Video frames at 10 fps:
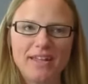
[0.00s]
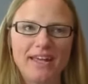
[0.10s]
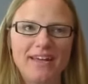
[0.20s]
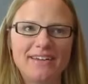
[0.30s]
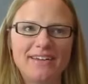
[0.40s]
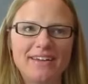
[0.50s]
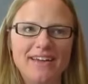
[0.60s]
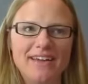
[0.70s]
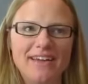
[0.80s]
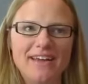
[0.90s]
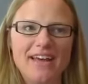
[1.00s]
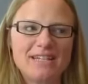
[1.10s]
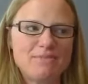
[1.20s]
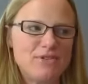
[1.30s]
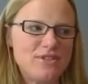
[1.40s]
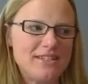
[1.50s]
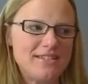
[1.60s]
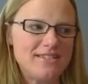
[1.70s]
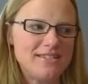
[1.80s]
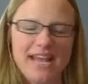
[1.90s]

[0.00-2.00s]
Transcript: And as much as it's